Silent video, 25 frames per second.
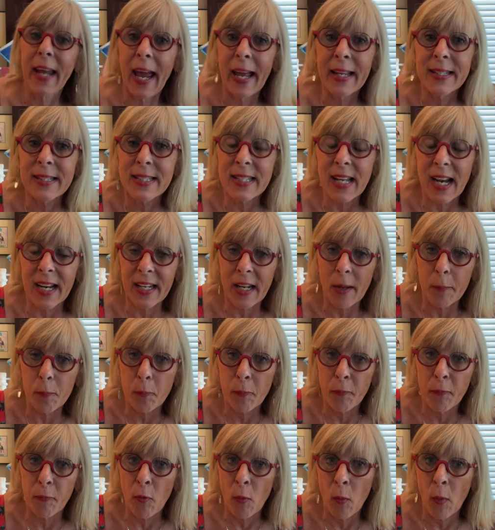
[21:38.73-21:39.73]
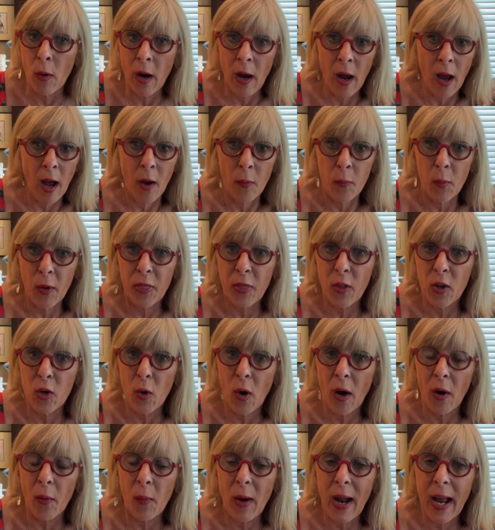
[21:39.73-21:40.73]
and sign up for, with the
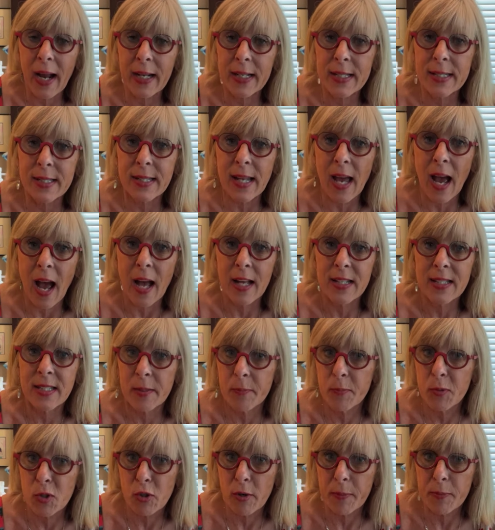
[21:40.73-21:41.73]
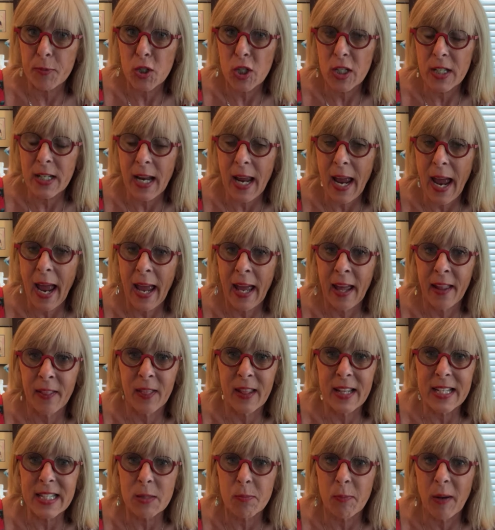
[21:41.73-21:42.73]
Norwex subscription
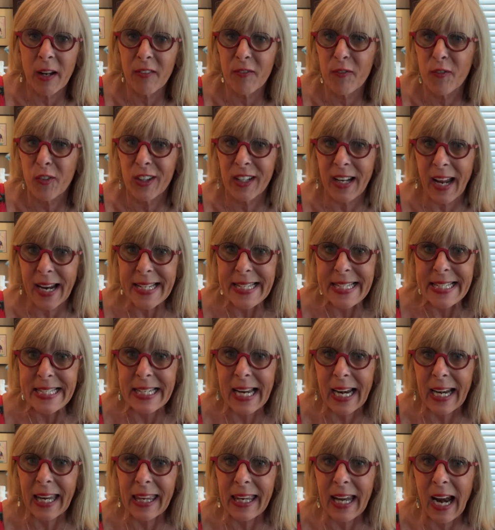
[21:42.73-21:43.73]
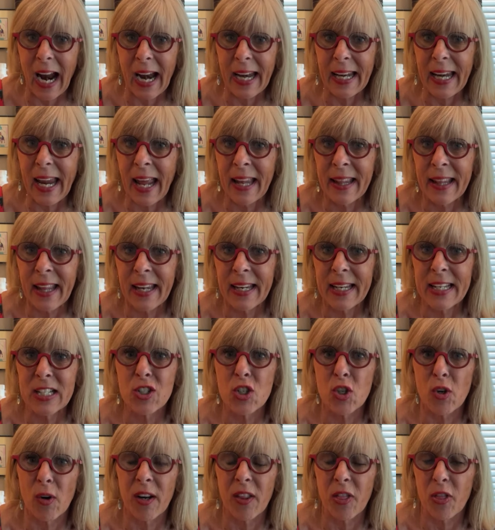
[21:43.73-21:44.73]
this month for $19.99 and then
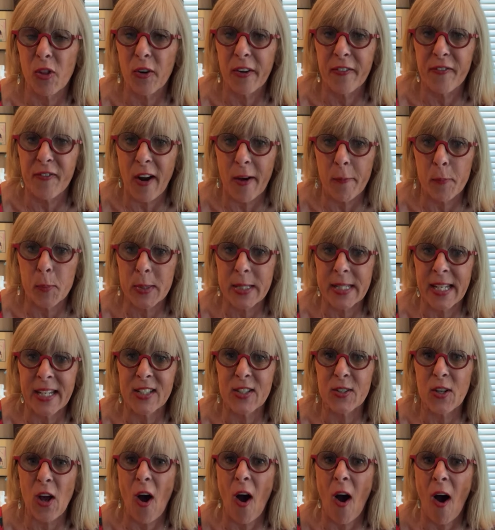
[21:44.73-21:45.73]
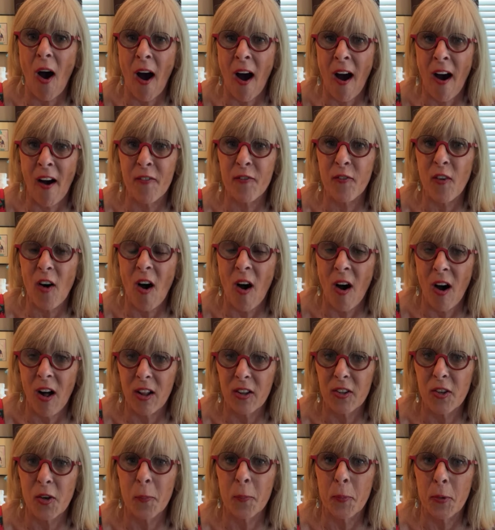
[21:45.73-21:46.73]
enjoy 35% off
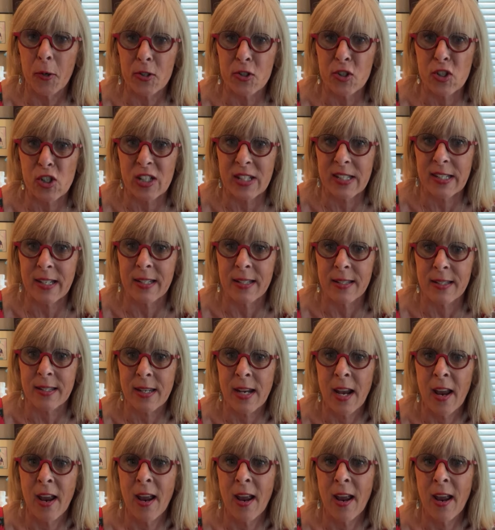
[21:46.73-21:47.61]
all your purchases.